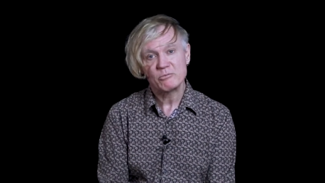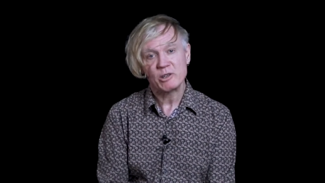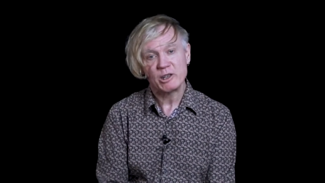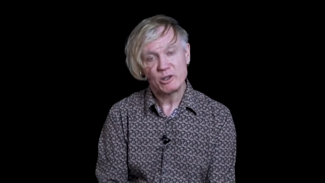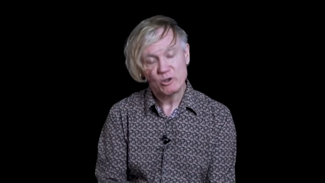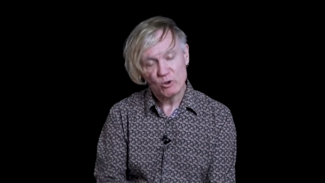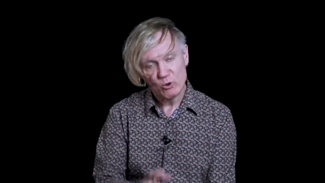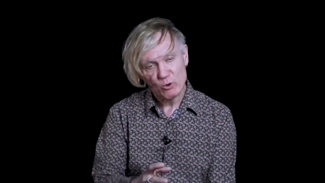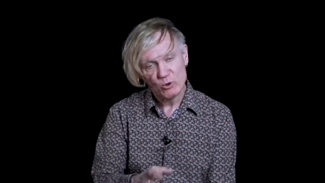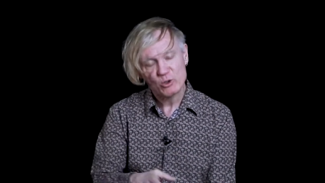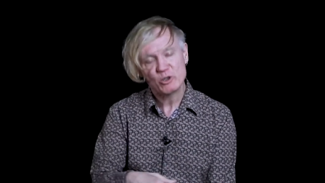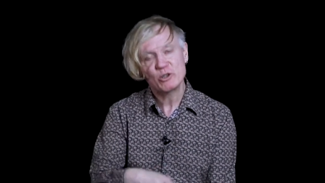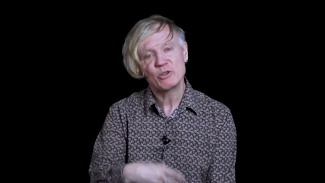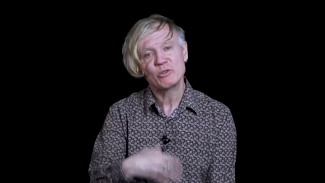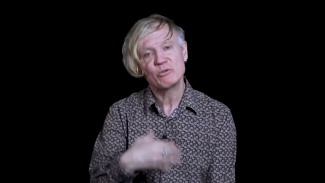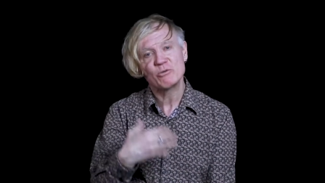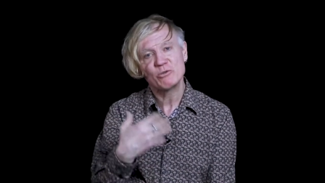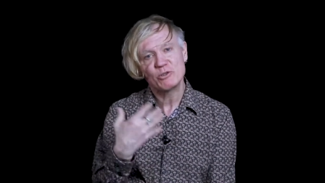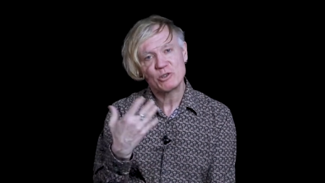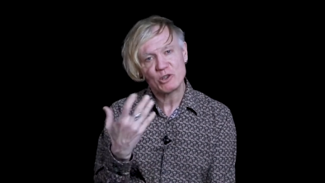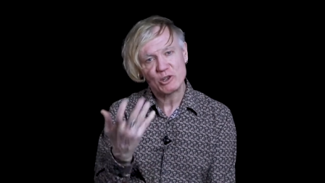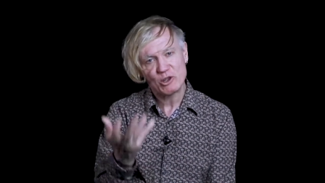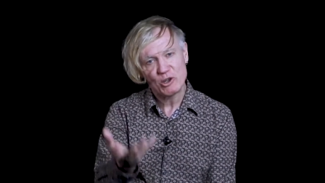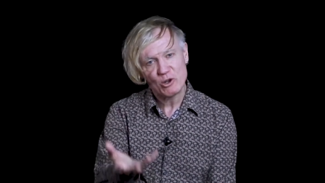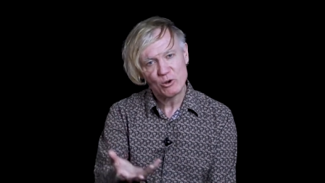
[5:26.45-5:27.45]
in order
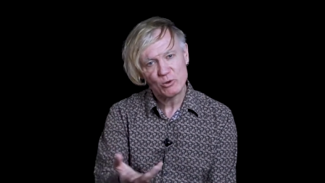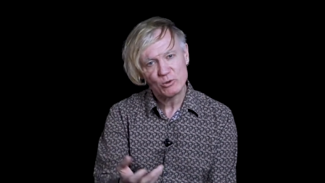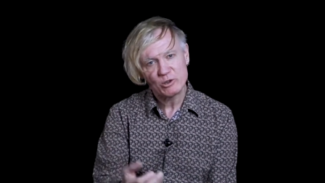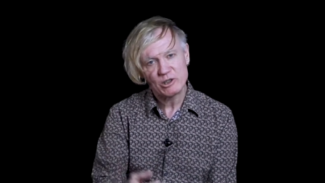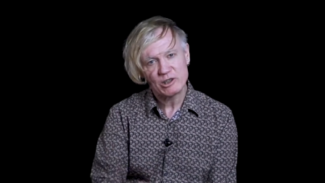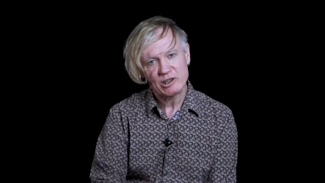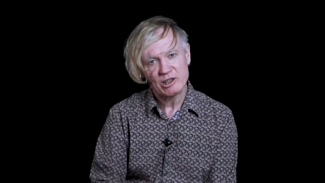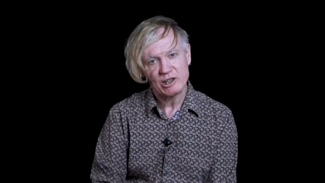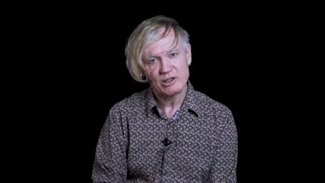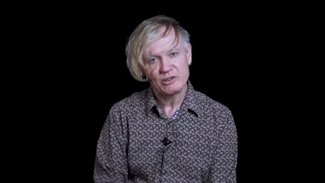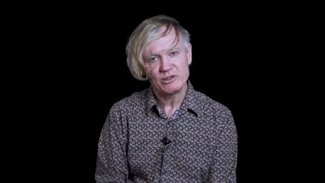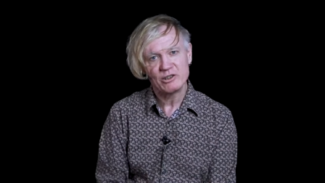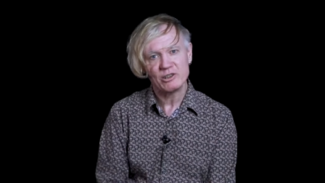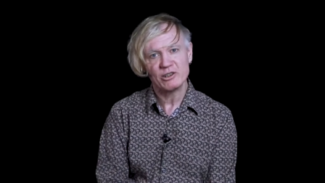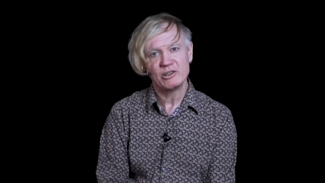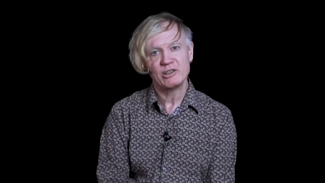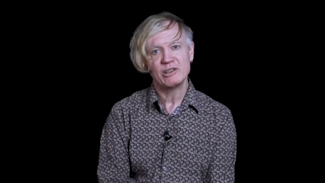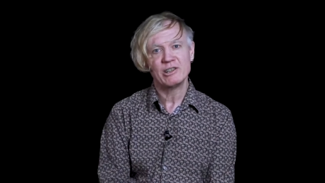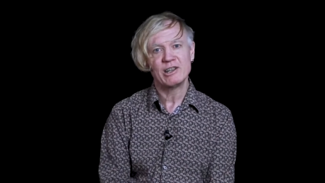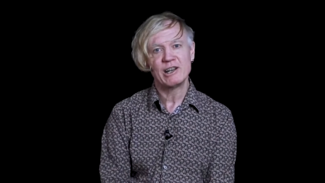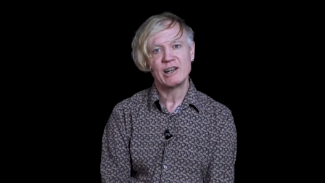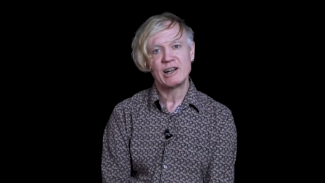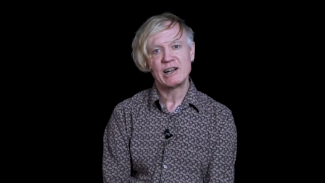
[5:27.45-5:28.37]
to go to London,